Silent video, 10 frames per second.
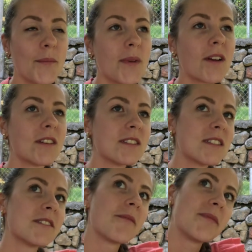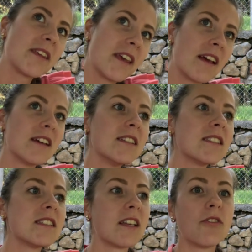because
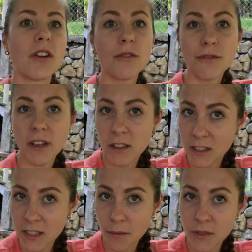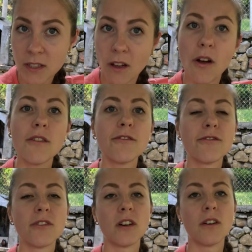yes, they renovated some
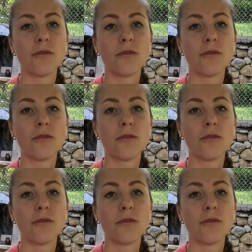stuff.